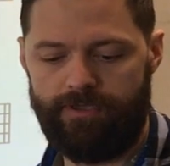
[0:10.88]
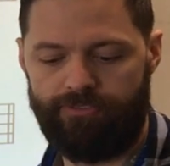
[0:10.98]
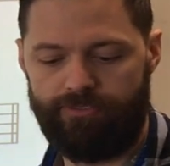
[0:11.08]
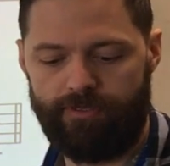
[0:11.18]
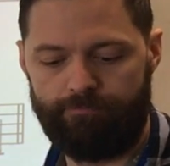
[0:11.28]

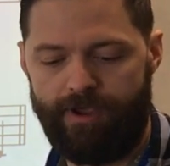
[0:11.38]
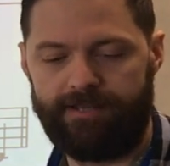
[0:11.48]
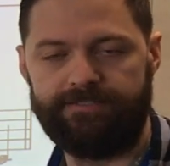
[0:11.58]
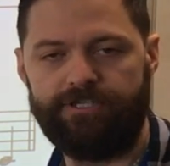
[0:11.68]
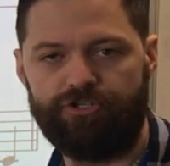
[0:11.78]
with
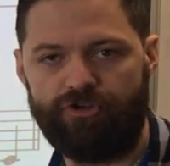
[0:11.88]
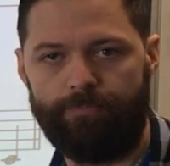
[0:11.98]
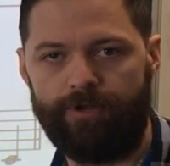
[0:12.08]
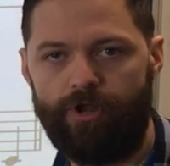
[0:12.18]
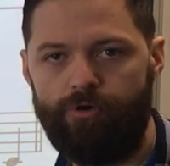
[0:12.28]
practicing your
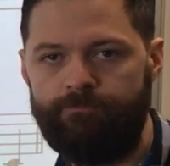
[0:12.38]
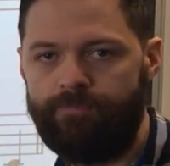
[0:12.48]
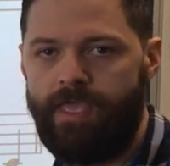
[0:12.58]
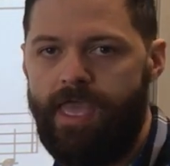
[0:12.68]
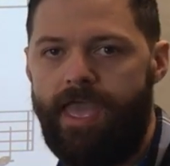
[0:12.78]
trumpet at home
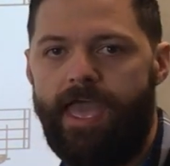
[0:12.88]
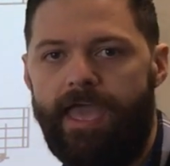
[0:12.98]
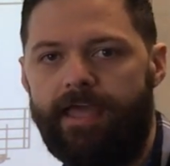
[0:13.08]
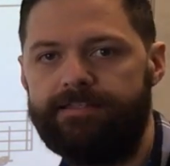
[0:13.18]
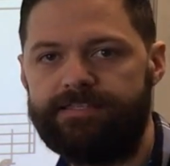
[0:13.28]

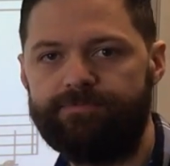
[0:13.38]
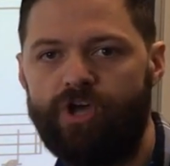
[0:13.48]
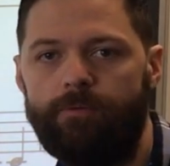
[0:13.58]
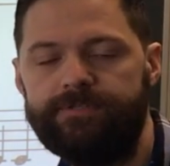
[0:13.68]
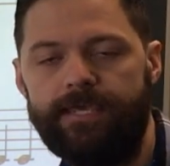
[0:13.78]
and some
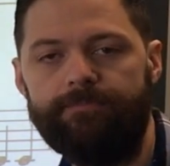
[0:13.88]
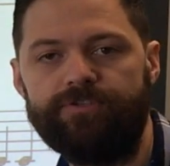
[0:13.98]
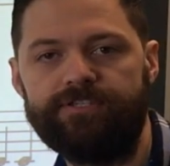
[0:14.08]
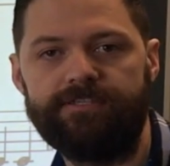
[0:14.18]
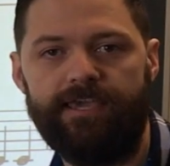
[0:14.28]
top
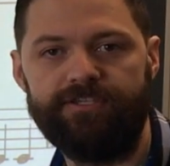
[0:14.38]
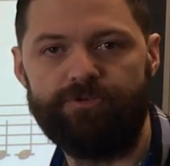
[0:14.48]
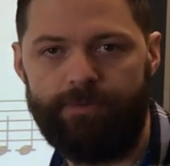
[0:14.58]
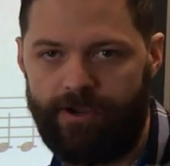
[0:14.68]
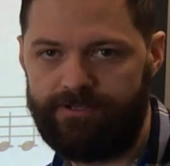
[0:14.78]
tips just in
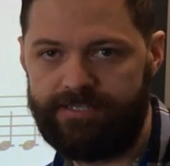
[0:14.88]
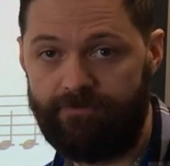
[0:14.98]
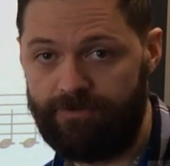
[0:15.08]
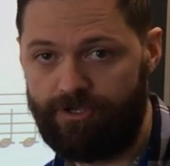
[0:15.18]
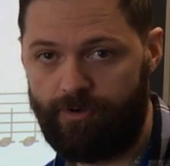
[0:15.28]
case your parents
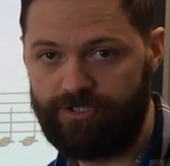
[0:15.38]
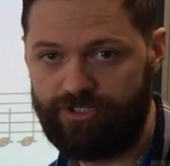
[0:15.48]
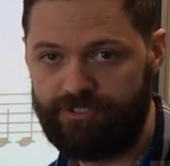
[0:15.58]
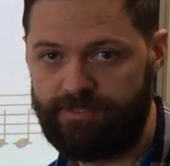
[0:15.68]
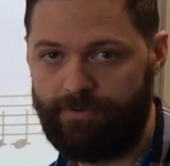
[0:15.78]
have any
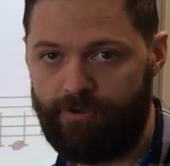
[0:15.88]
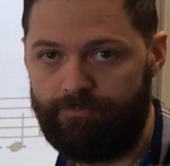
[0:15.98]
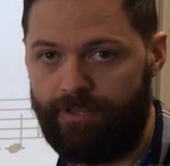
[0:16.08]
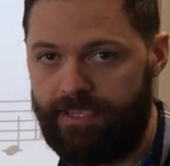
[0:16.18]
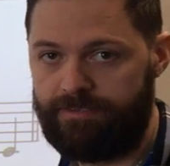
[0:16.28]
questions
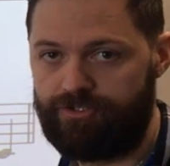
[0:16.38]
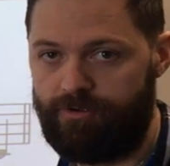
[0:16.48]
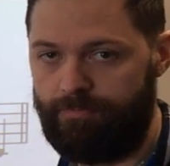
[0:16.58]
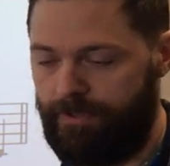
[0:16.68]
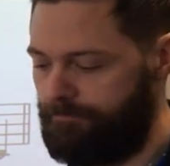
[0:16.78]
about playing the
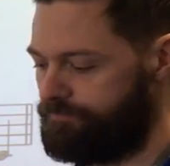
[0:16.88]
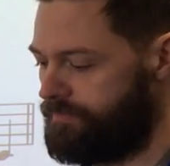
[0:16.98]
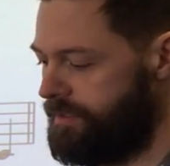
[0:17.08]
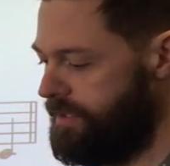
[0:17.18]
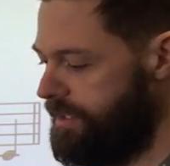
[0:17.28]
trumpet.
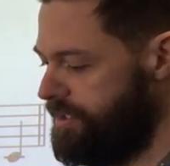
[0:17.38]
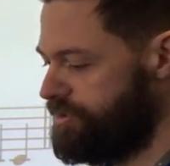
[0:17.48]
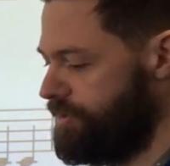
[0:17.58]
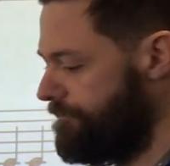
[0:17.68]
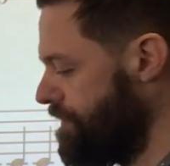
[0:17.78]

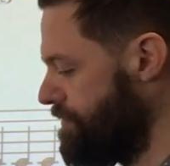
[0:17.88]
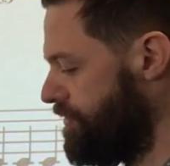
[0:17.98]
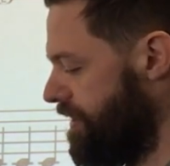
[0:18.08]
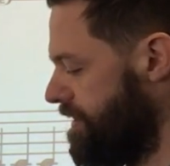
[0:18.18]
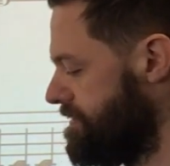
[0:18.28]
So a few
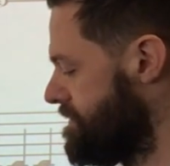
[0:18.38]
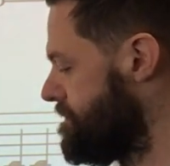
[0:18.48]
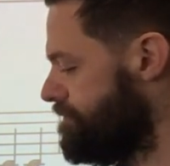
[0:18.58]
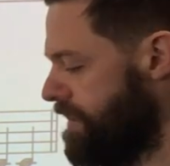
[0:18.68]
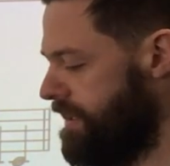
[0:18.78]

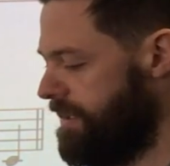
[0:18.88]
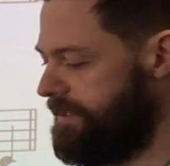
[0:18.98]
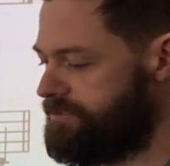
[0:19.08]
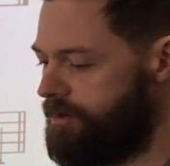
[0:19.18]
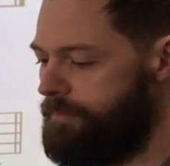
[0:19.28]
things
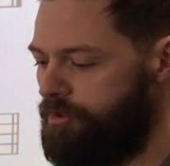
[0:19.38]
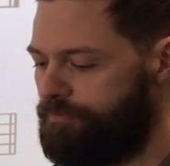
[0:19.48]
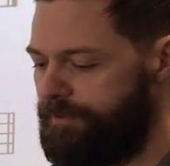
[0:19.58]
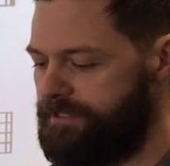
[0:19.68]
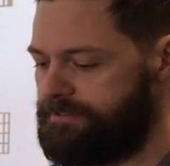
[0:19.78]
is our
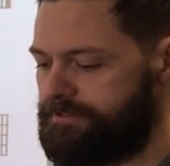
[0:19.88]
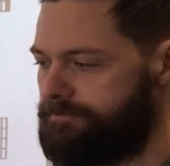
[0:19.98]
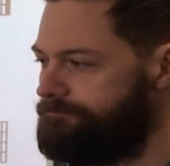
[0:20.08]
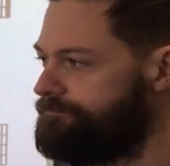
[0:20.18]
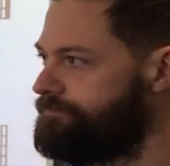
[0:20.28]
mouthpiece.